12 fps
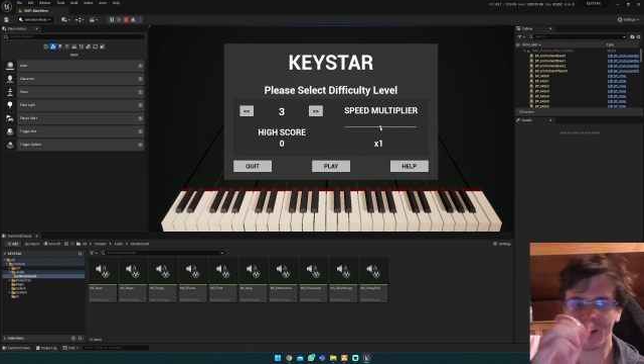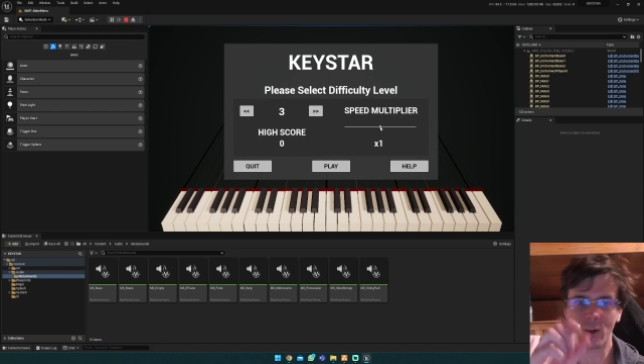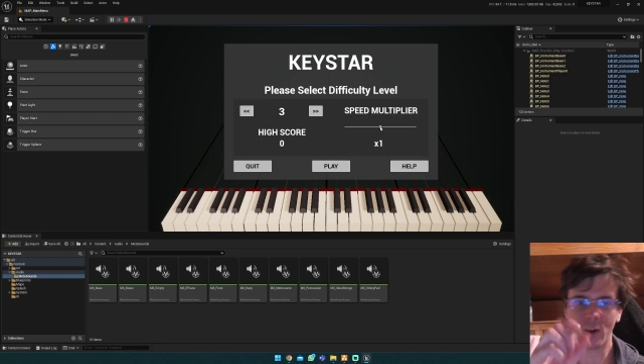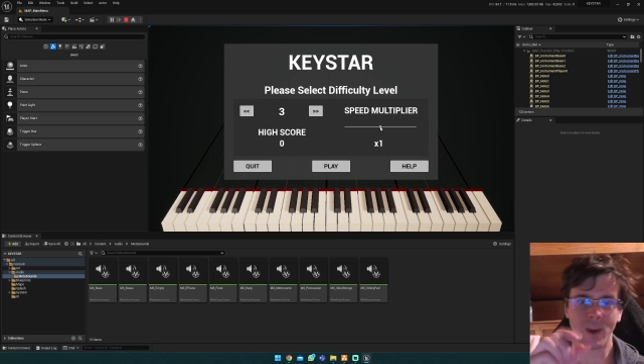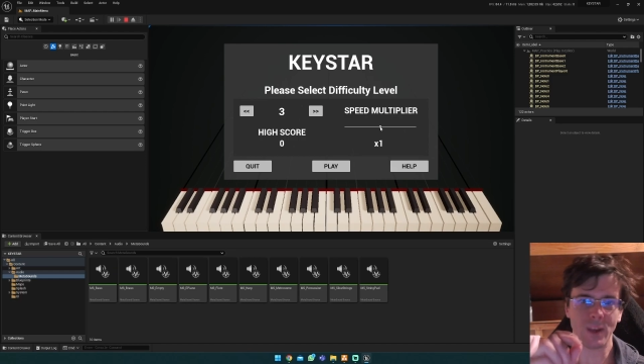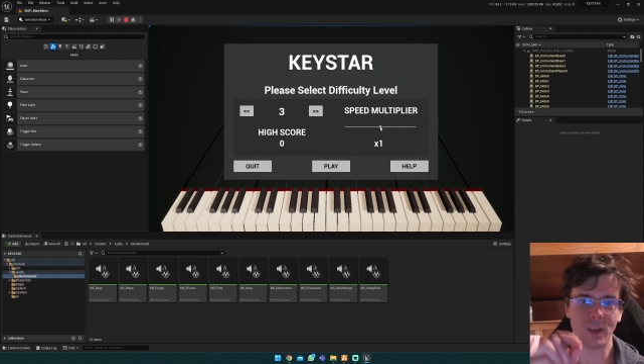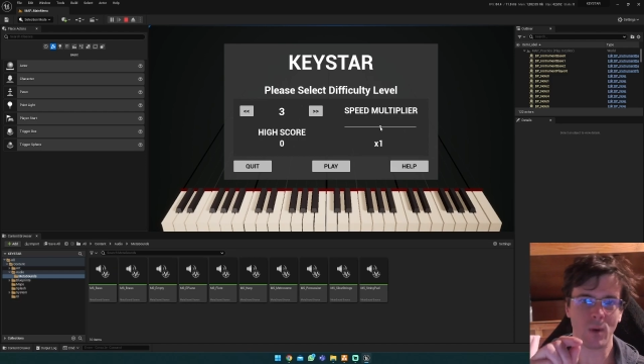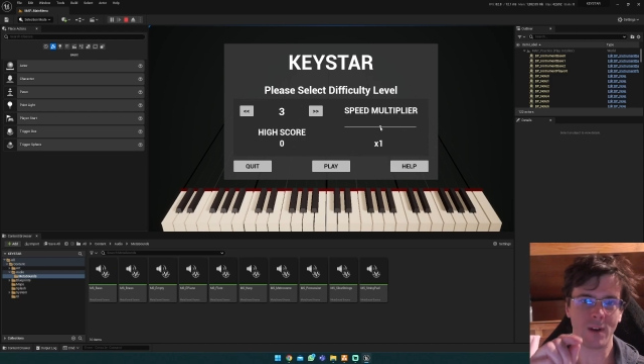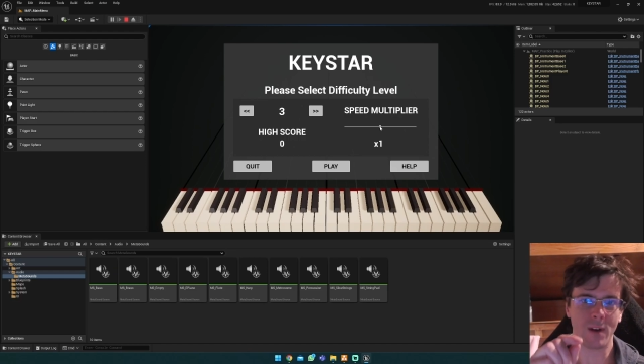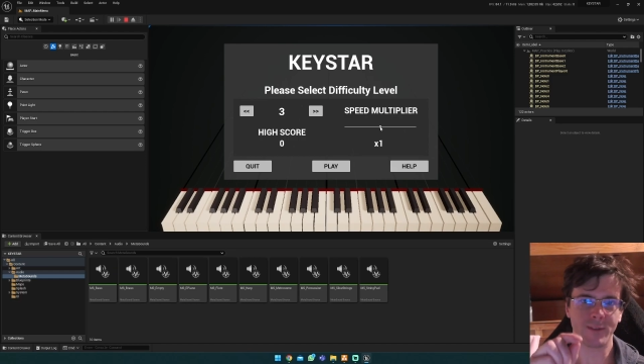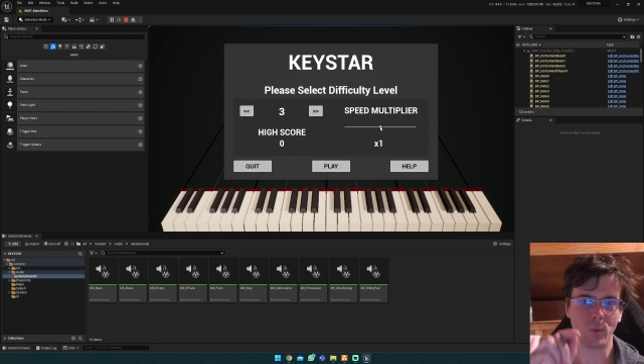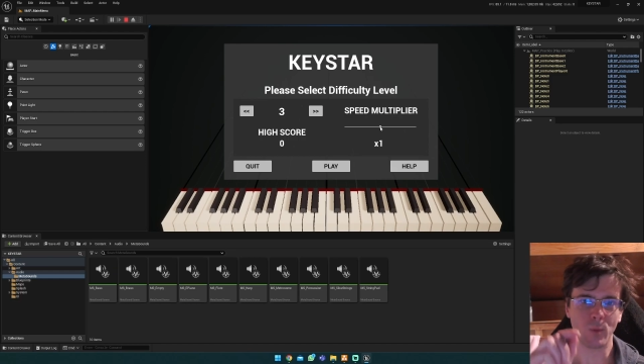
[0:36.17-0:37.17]
away you are
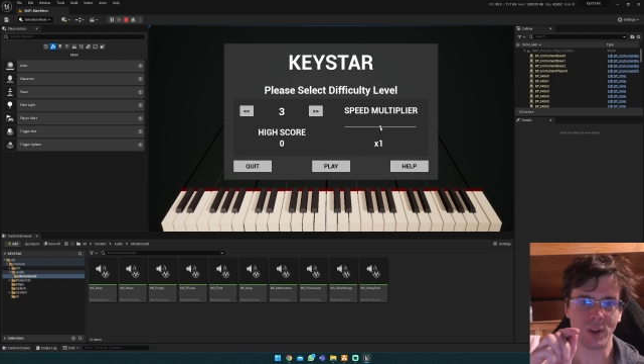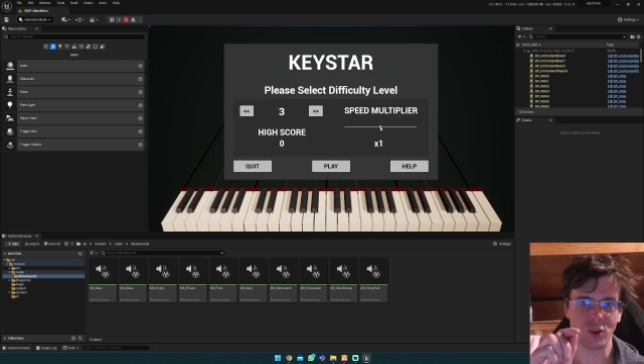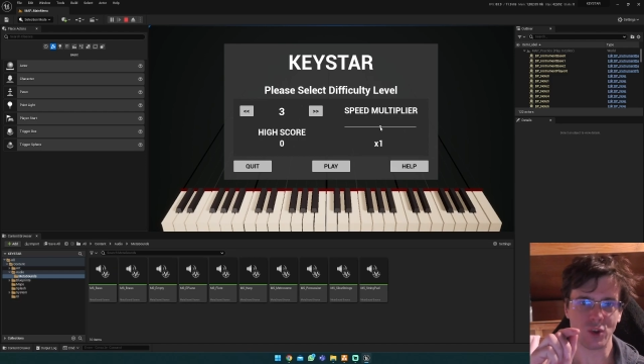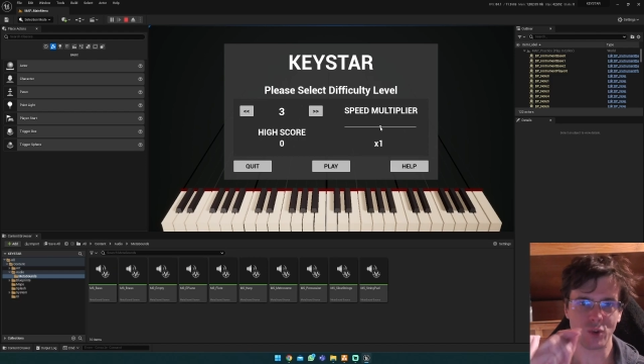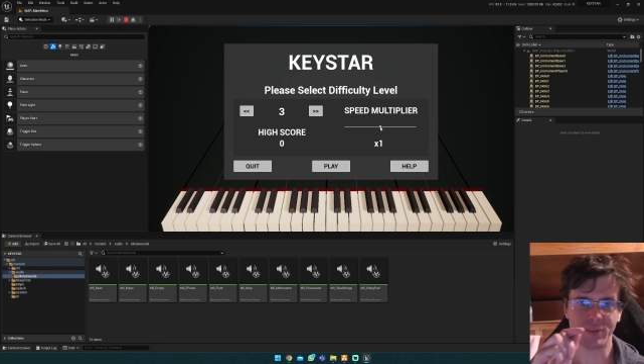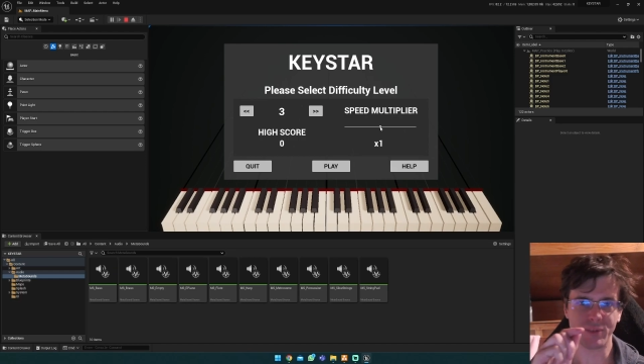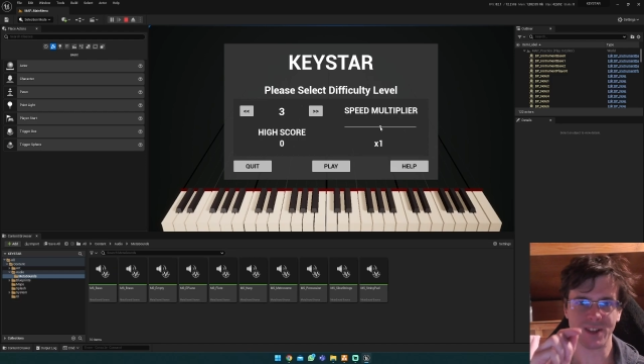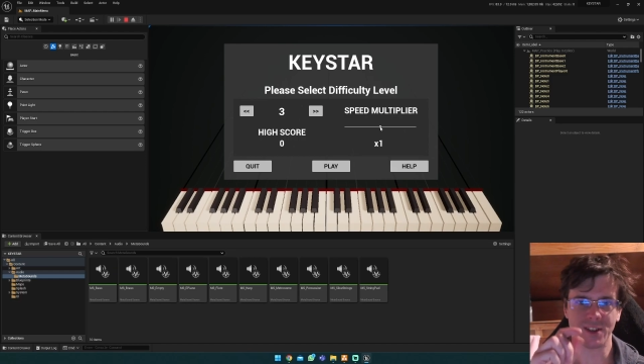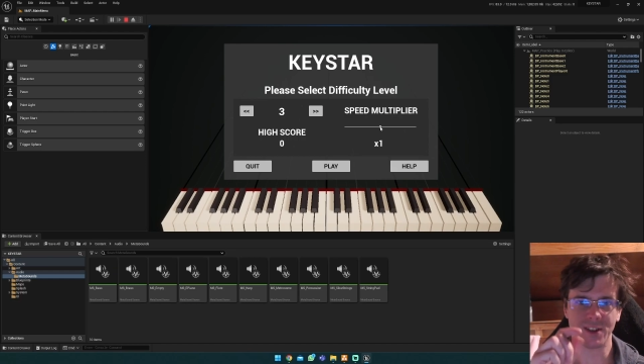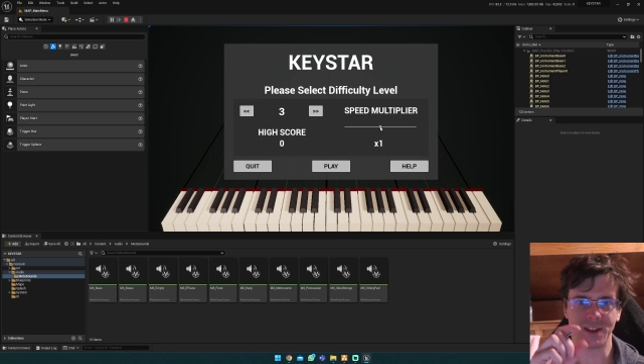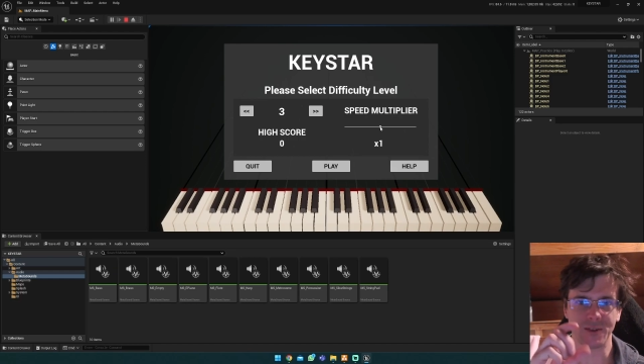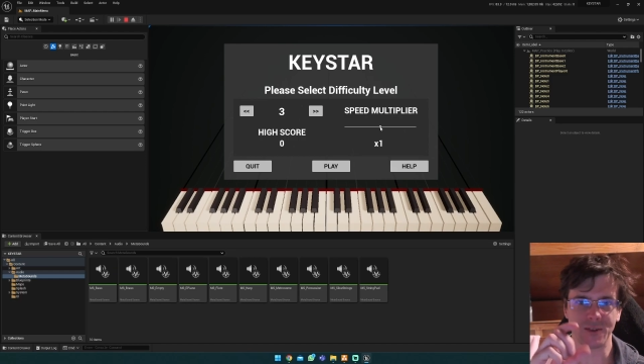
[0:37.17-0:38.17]
from when you should press the
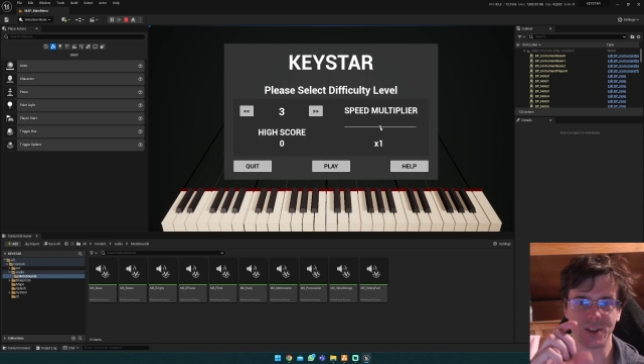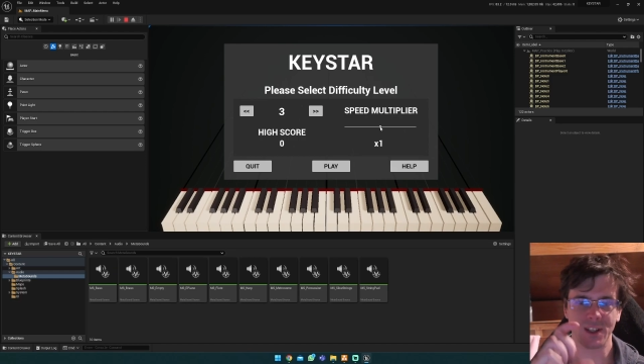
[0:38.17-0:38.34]
note,